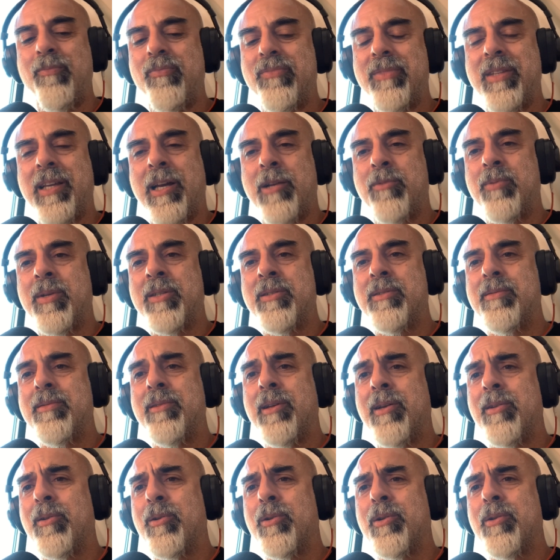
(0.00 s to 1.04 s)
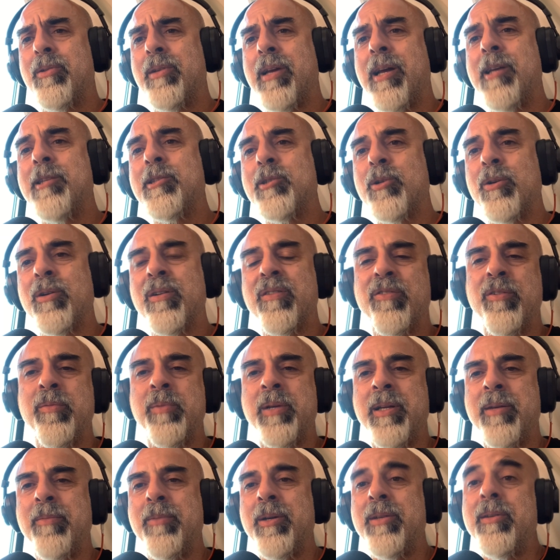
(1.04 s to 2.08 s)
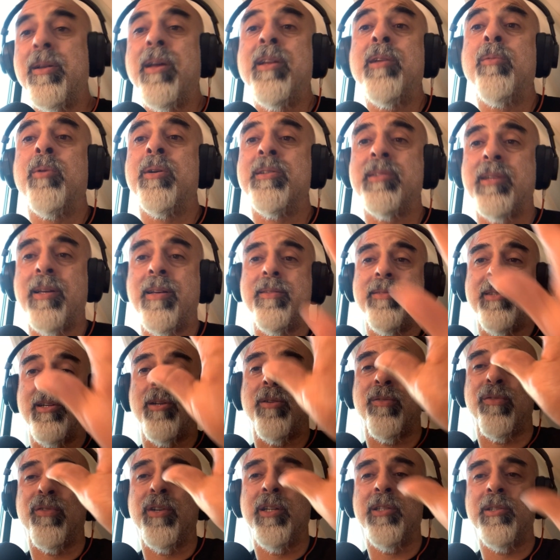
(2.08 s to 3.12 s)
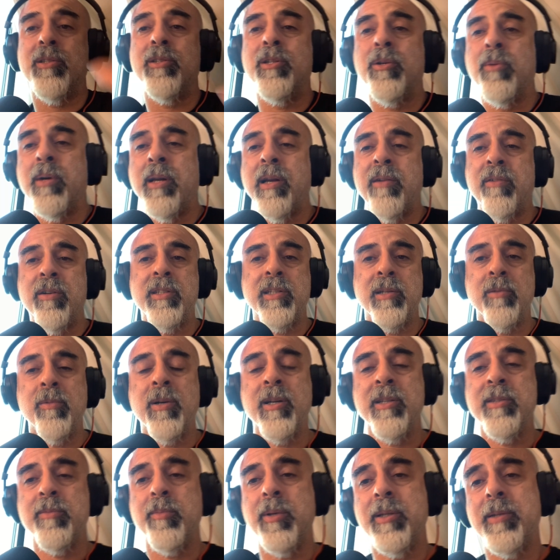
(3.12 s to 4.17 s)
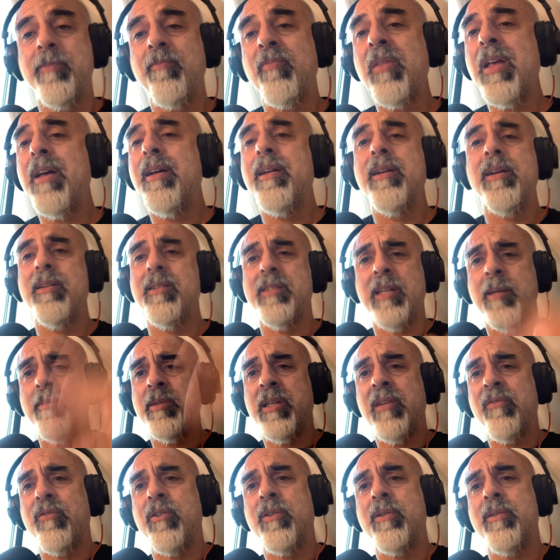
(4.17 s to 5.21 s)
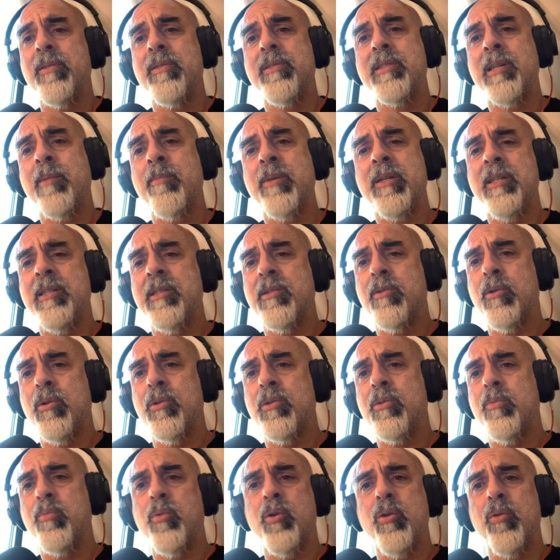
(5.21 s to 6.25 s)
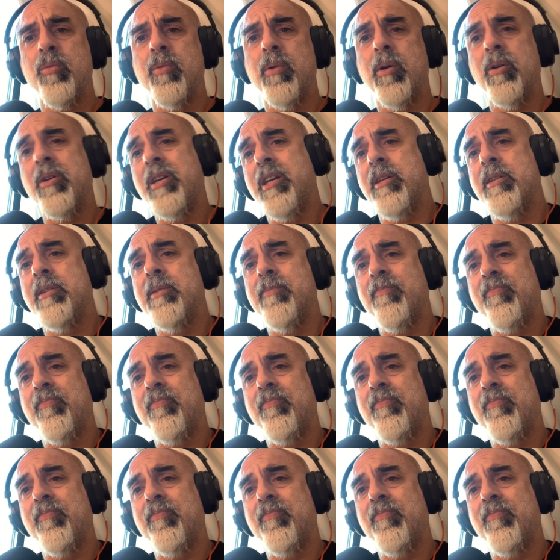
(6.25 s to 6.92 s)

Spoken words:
that was not a good answer for me. But anyways, they're free to do whatever they want. But the same thing for somebody who's a kid.